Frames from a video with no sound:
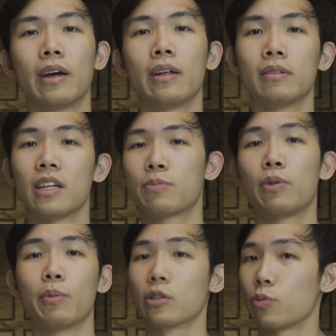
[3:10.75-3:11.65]
and that's
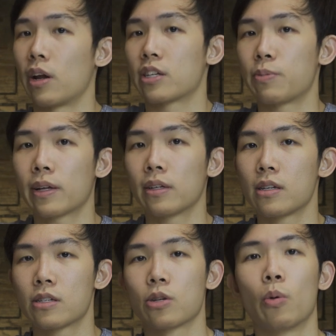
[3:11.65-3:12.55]
pretty much what I
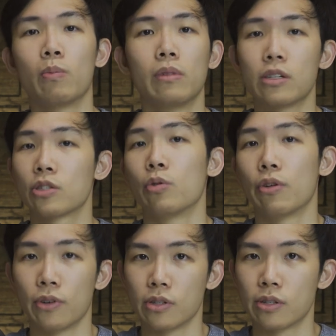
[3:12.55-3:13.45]
expected, so there's no
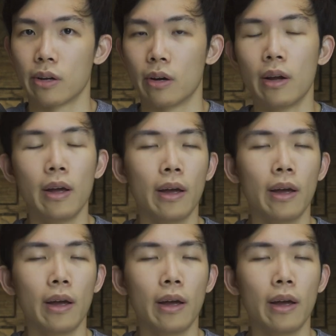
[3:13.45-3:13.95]
difference there.